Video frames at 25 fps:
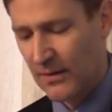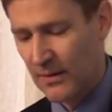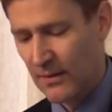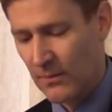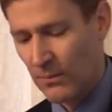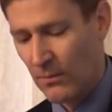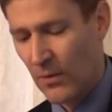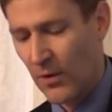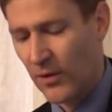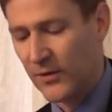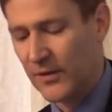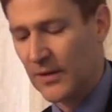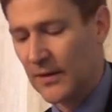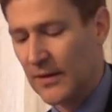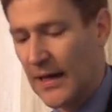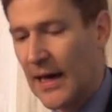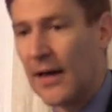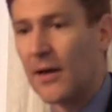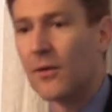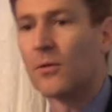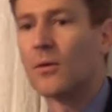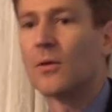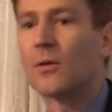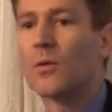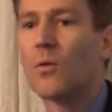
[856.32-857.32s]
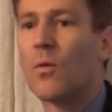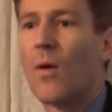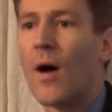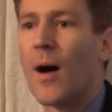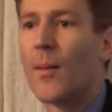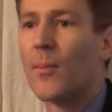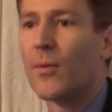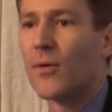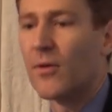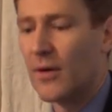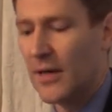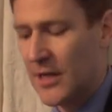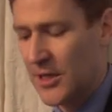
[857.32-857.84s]
Multilateral
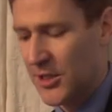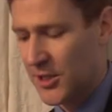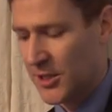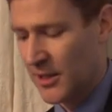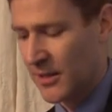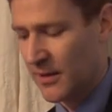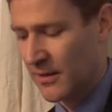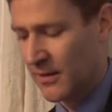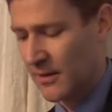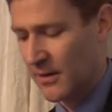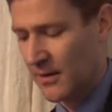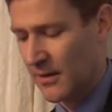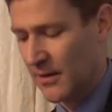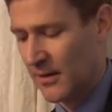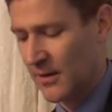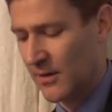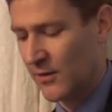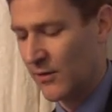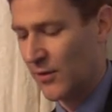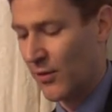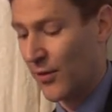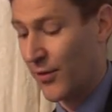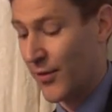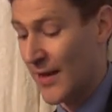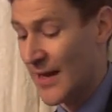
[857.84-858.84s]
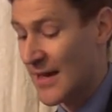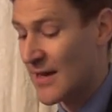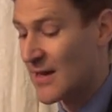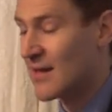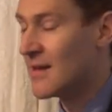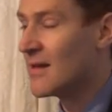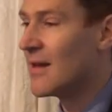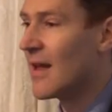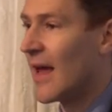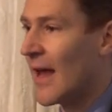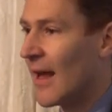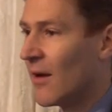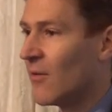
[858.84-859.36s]
cooperation is
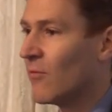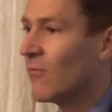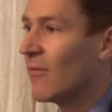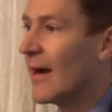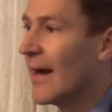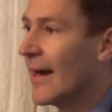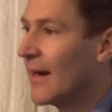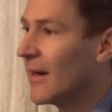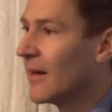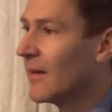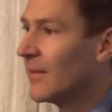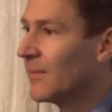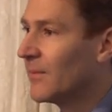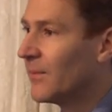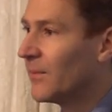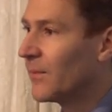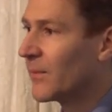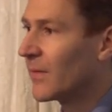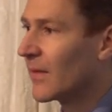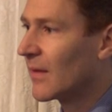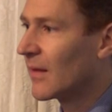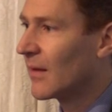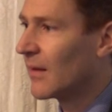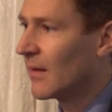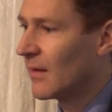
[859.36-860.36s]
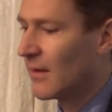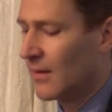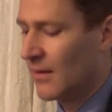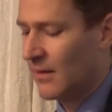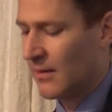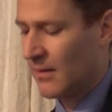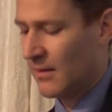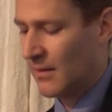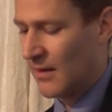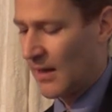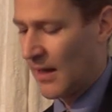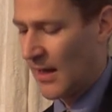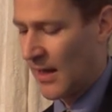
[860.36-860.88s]
thin and rare,
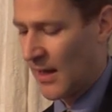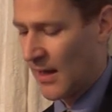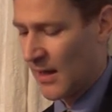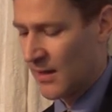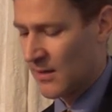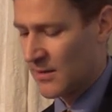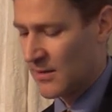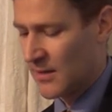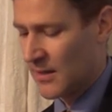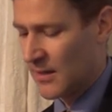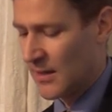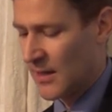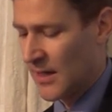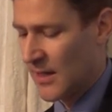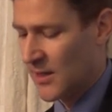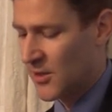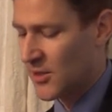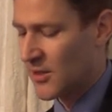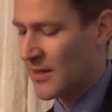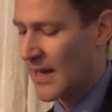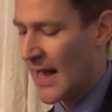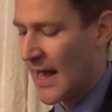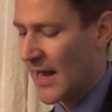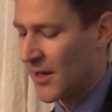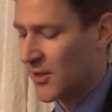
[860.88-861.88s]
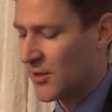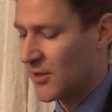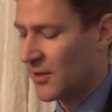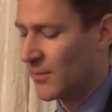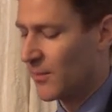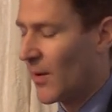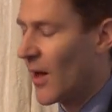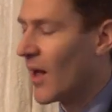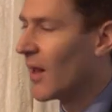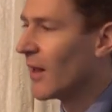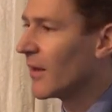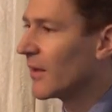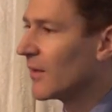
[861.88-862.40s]
and international
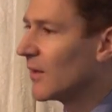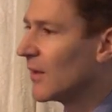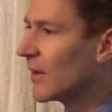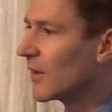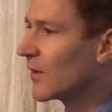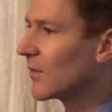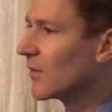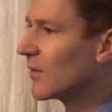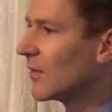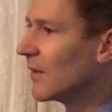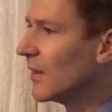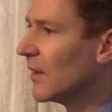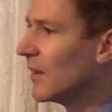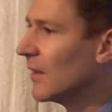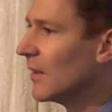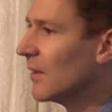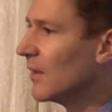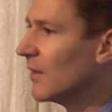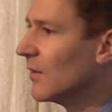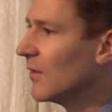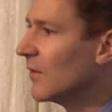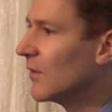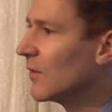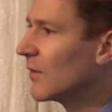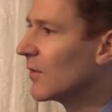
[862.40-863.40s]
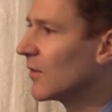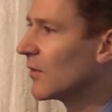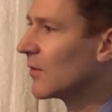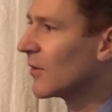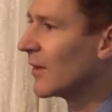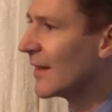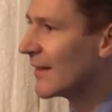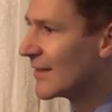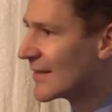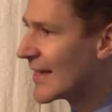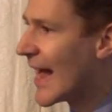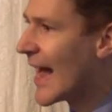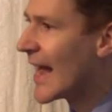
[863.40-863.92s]
politics is
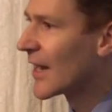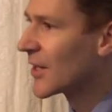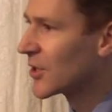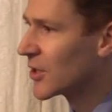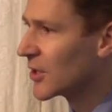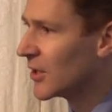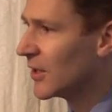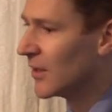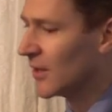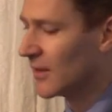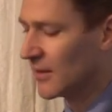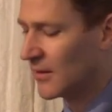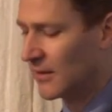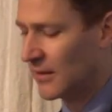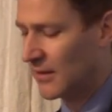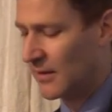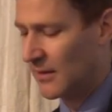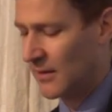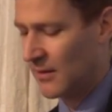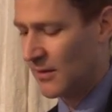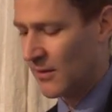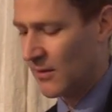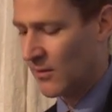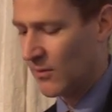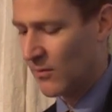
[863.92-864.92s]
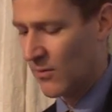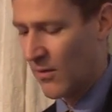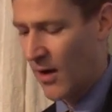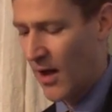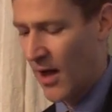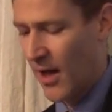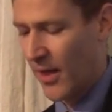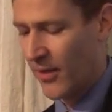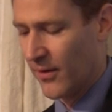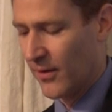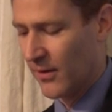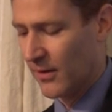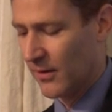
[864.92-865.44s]
transactional
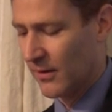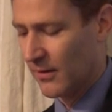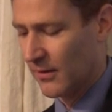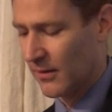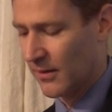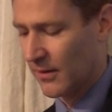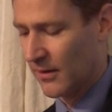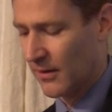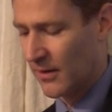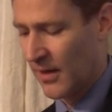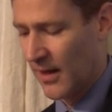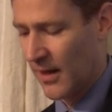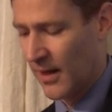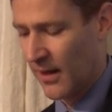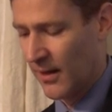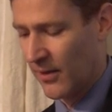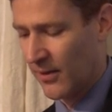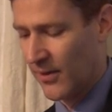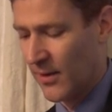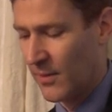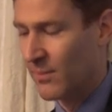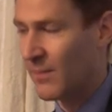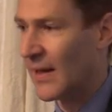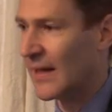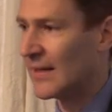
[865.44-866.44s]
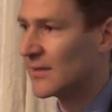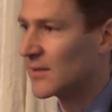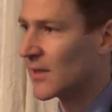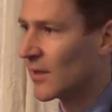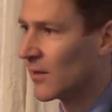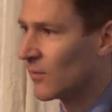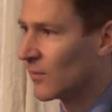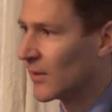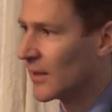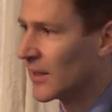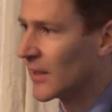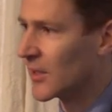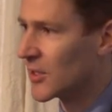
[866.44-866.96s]
rather than based
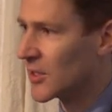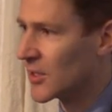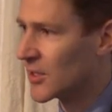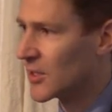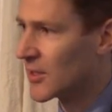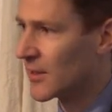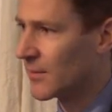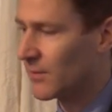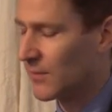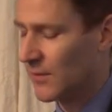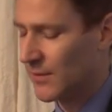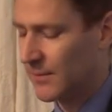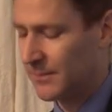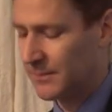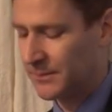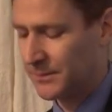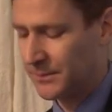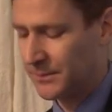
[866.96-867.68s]
on relationships.